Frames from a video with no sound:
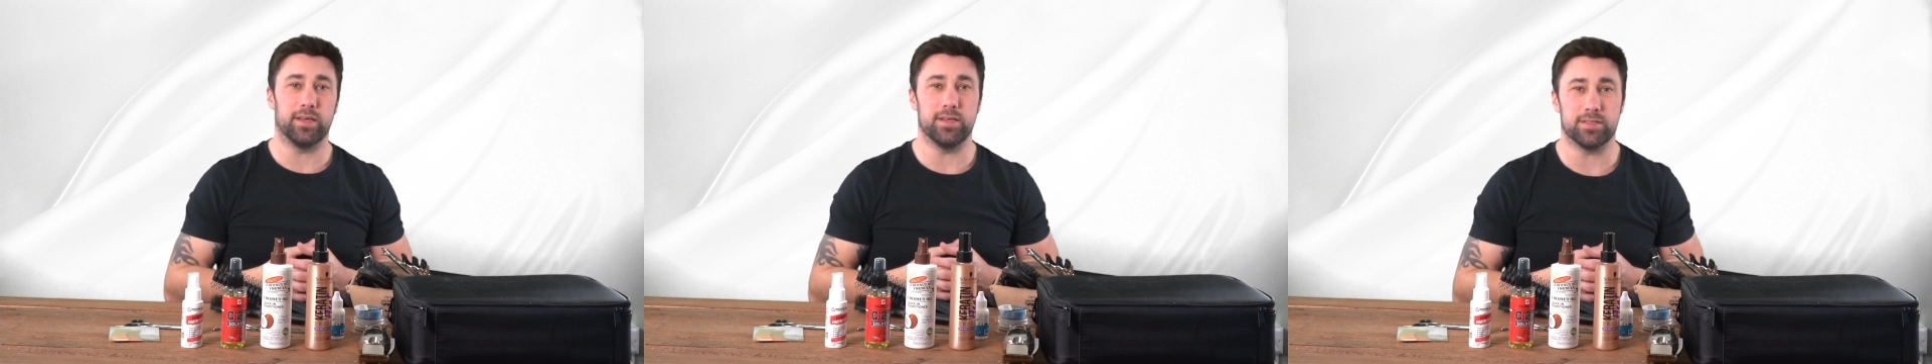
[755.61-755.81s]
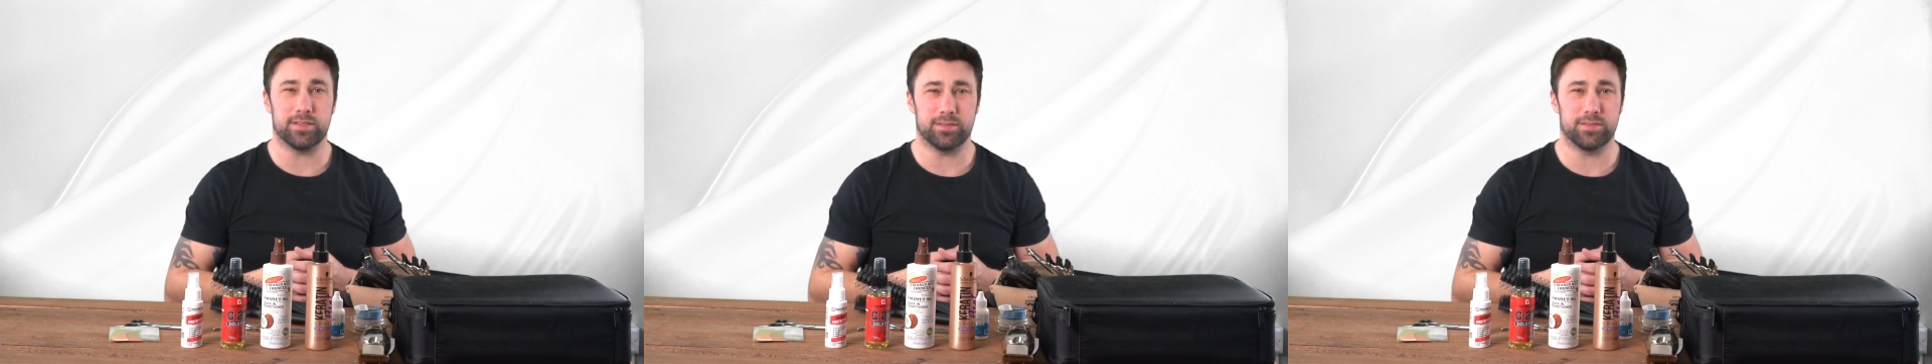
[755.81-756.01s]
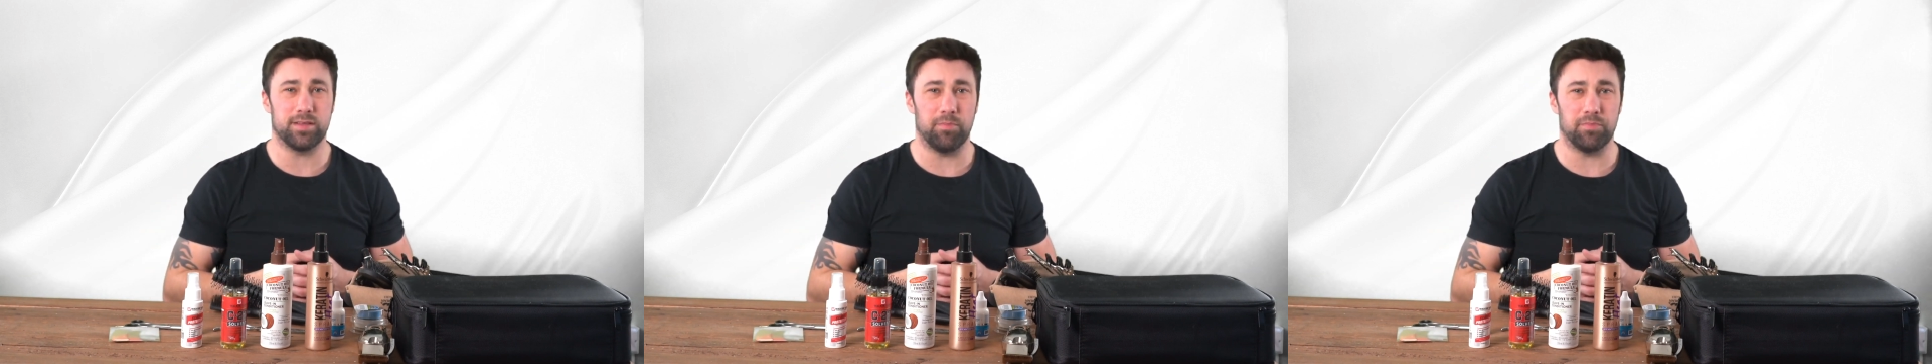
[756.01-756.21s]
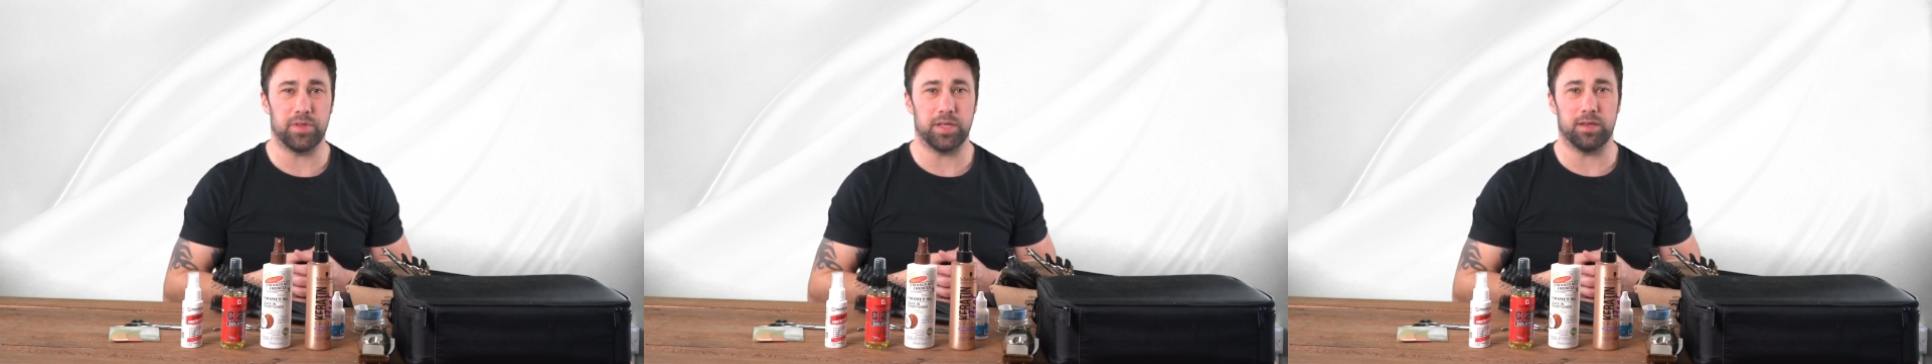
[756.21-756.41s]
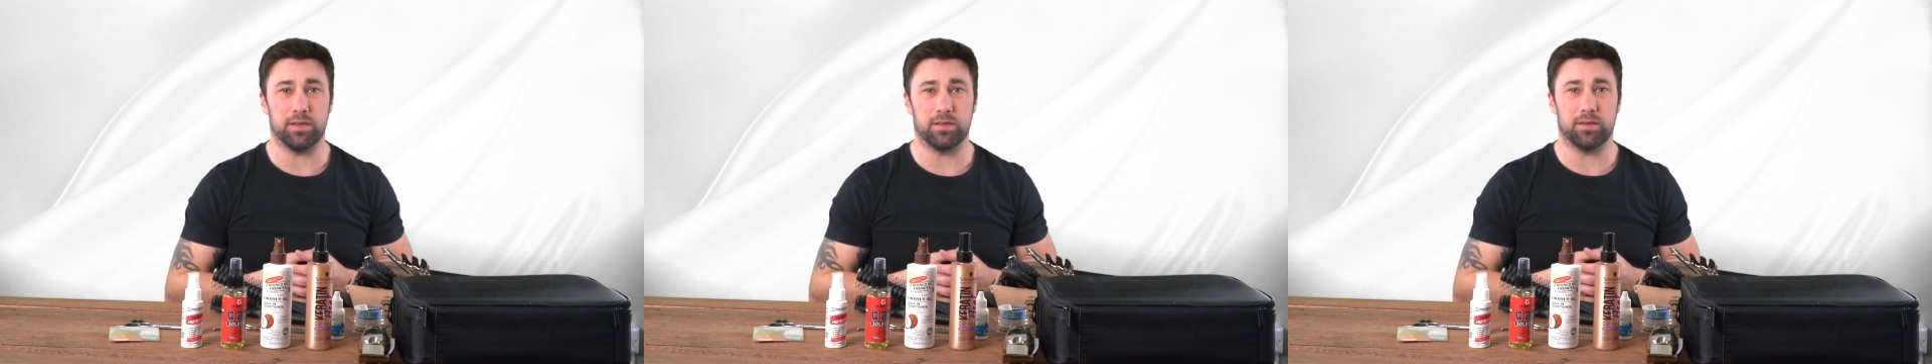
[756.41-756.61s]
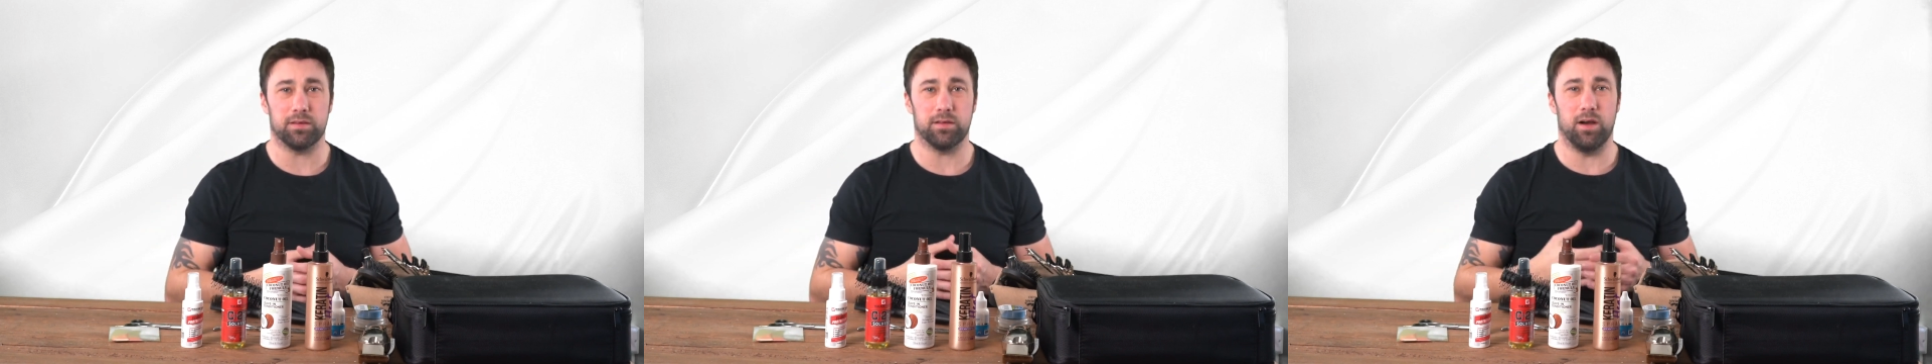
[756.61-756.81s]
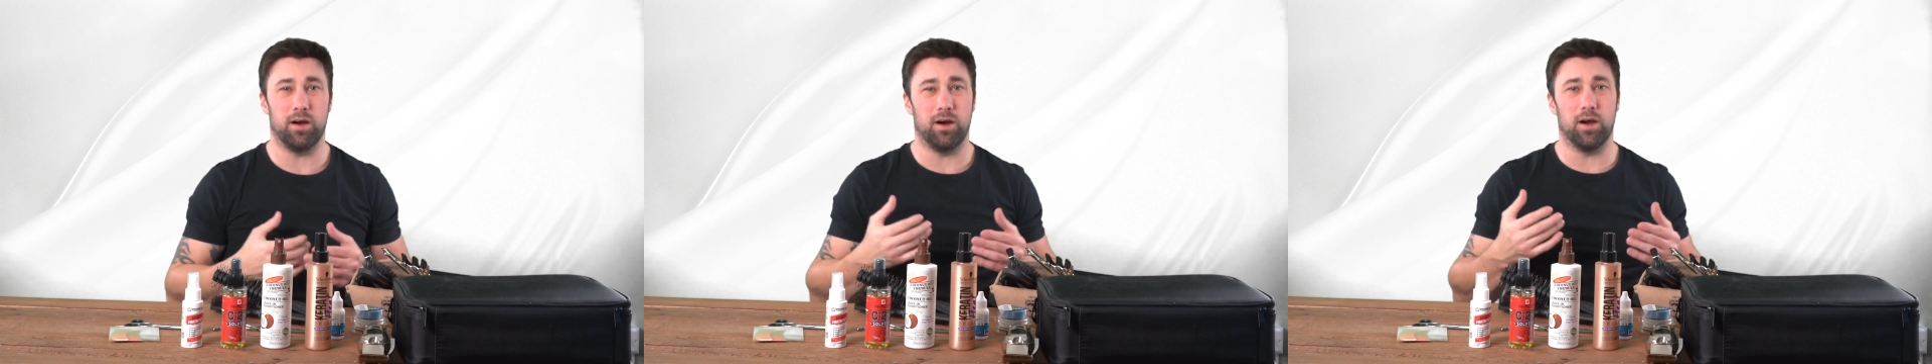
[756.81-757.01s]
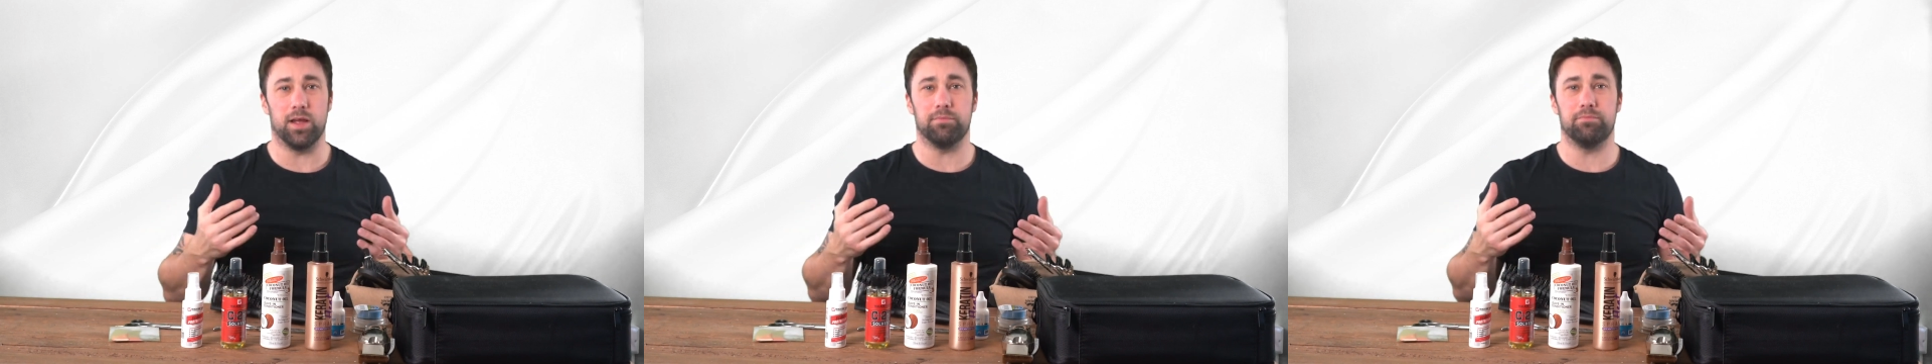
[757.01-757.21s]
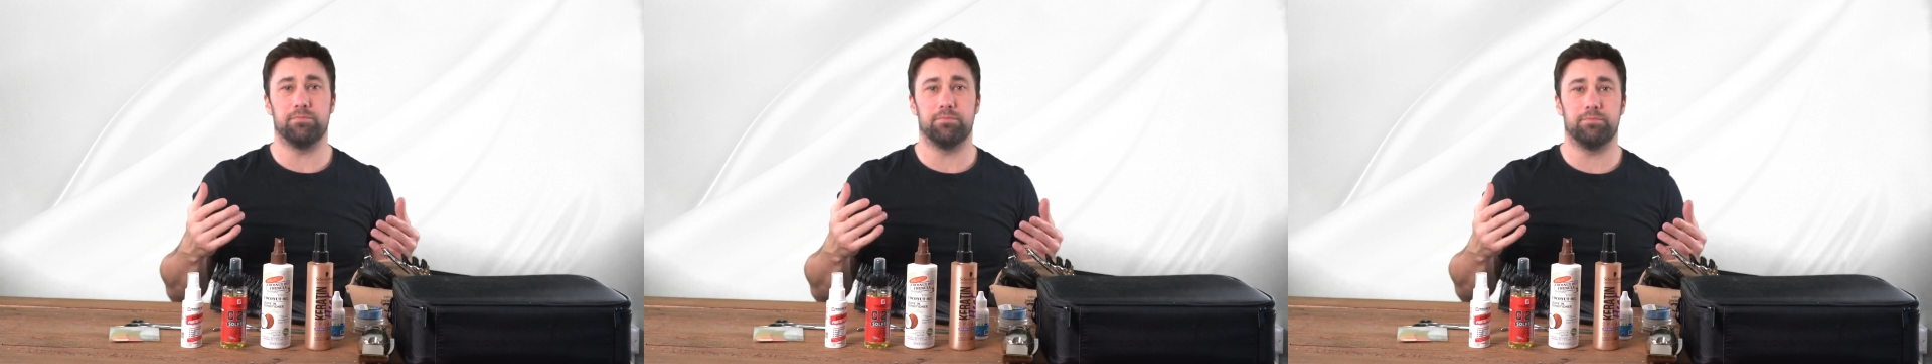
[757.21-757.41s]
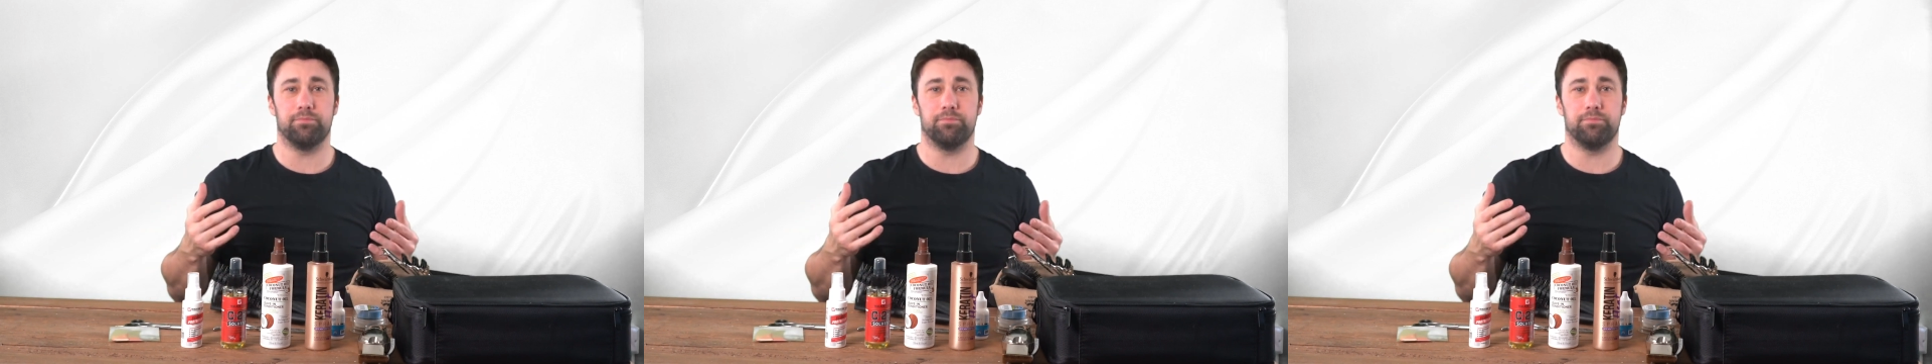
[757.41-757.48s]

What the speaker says: it's something I